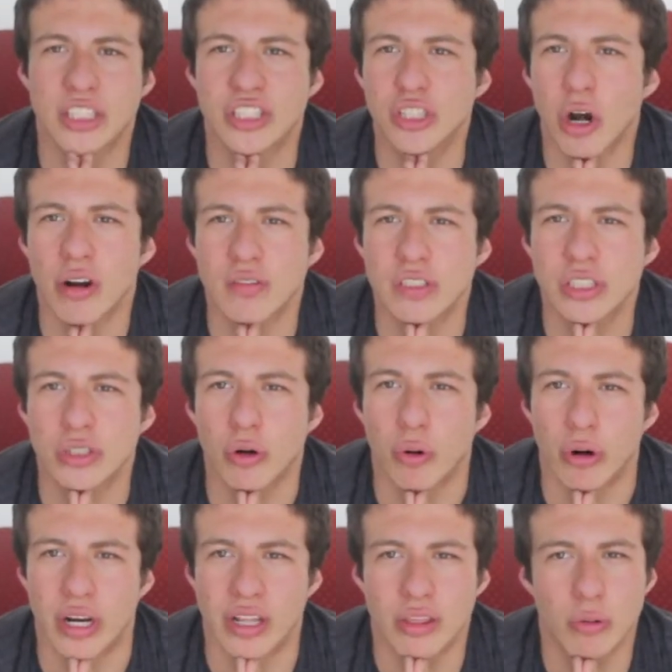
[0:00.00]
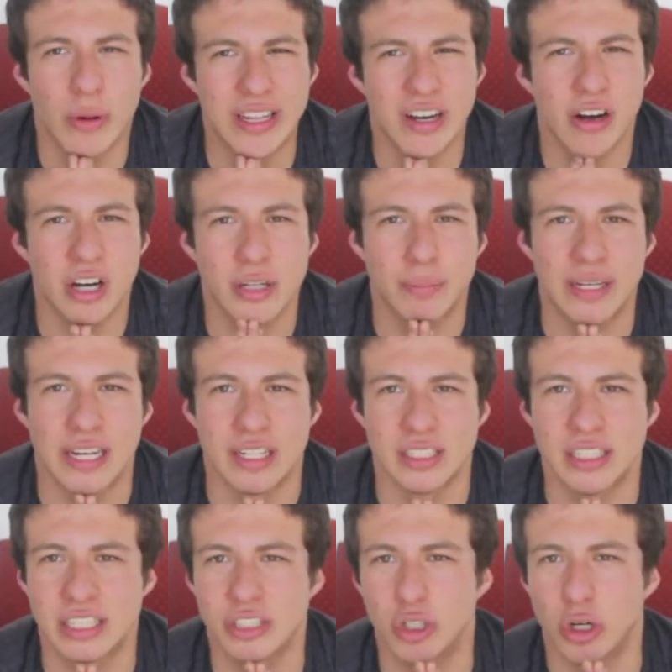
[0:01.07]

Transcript: start of the story, the way that Huck begins his